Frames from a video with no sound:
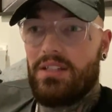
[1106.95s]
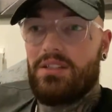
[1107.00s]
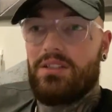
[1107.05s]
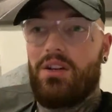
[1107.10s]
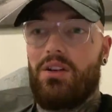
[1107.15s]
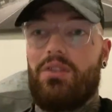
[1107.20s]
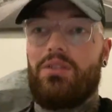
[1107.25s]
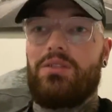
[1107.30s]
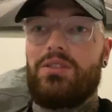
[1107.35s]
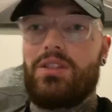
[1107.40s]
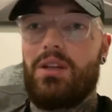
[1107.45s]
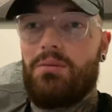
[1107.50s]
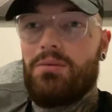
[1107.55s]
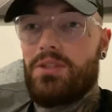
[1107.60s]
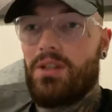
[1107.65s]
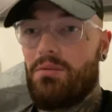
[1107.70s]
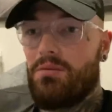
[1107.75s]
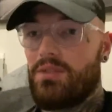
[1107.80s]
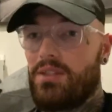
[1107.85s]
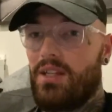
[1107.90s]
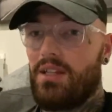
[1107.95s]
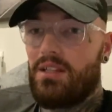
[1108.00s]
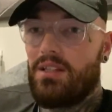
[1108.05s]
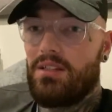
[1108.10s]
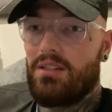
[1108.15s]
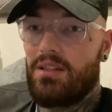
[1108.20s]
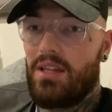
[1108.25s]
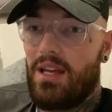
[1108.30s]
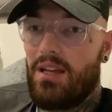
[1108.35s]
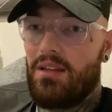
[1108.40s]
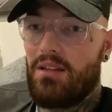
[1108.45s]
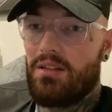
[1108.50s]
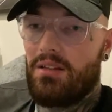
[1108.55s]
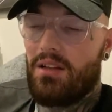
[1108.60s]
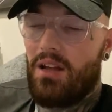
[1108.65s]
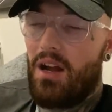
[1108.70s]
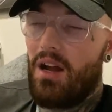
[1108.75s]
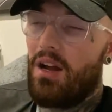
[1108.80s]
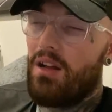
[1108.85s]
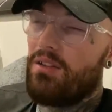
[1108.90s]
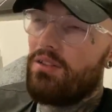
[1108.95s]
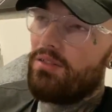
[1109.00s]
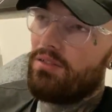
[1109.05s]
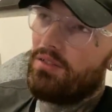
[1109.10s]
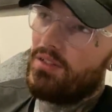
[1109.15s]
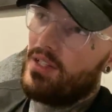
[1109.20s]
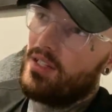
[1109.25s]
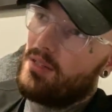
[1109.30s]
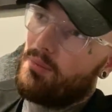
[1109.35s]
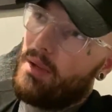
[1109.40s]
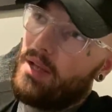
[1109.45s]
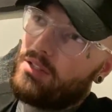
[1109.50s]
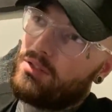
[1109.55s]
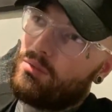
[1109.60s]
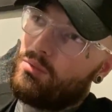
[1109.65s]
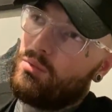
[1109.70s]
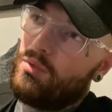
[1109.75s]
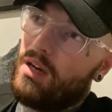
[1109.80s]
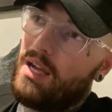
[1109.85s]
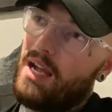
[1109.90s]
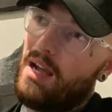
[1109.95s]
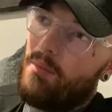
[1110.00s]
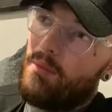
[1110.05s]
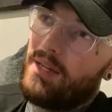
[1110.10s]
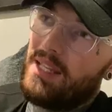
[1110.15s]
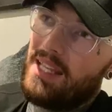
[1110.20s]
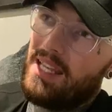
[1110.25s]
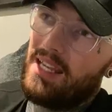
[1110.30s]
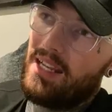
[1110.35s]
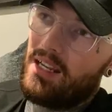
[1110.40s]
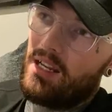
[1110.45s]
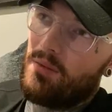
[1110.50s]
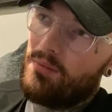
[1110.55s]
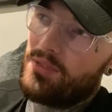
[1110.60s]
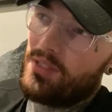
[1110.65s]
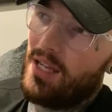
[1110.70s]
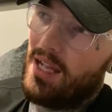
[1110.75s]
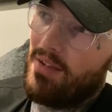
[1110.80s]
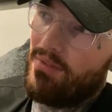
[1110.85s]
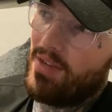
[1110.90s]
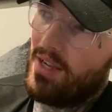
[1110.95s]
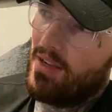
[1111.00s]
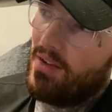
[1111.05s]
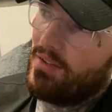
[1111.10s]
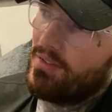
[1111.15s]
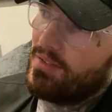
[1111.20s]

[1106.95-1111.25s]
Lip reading: So sometimes they like, it depends on how many ink cups I have out